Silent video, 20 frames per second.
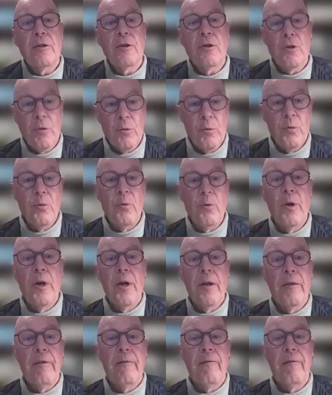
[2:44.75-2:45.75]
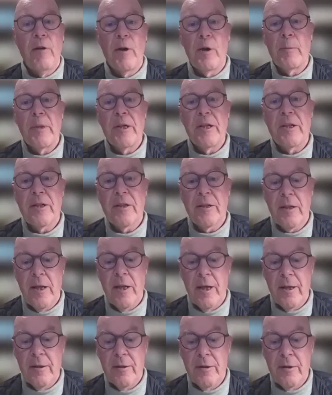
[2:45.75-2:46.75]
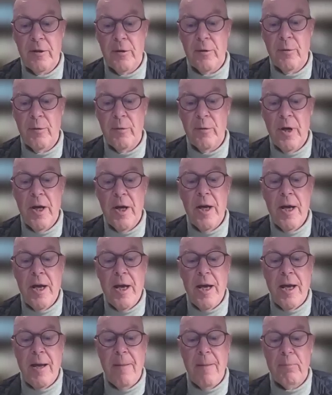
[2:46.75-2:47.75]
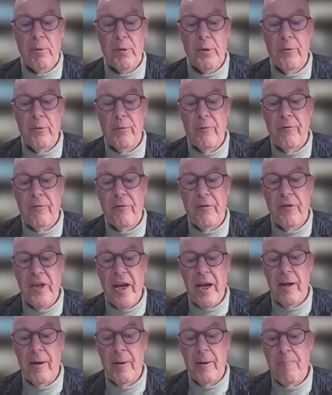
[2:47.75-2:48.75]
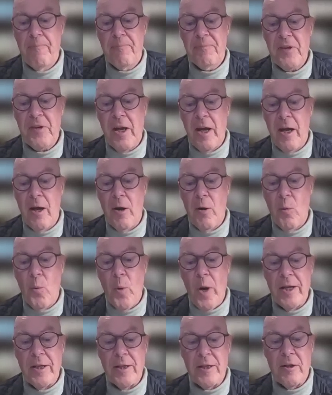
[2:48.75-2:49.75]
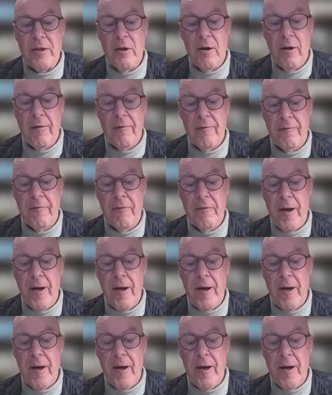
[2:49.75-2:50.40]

to the farmers to improve their ways of